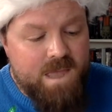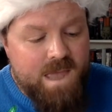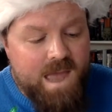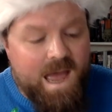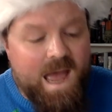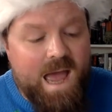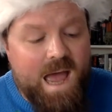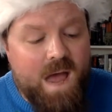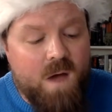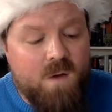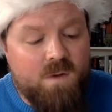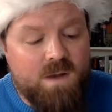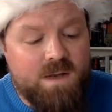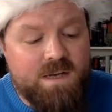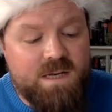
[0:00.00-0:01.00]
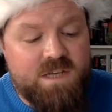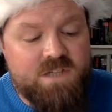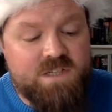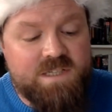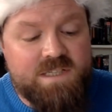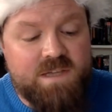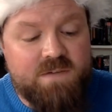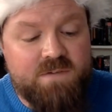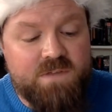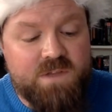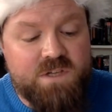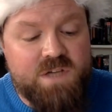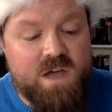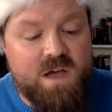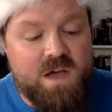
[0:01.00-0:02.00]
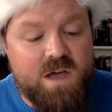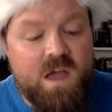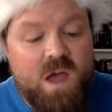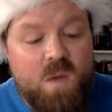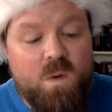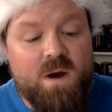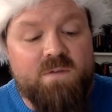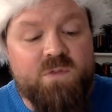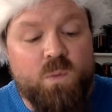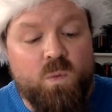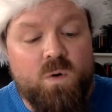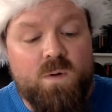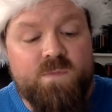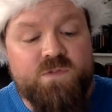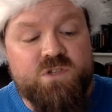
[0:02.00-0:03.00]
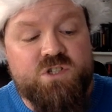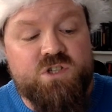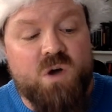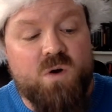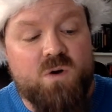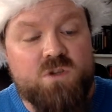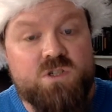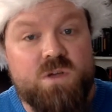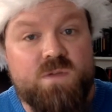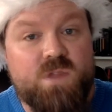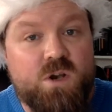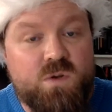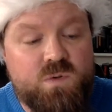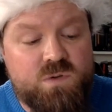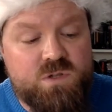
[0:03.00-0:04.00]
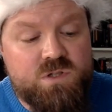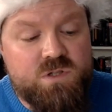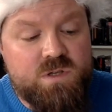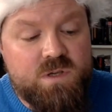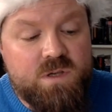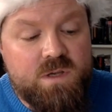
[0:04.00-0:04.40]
A howl unleashed itself in the dark, one of the warden's dogs on the loose.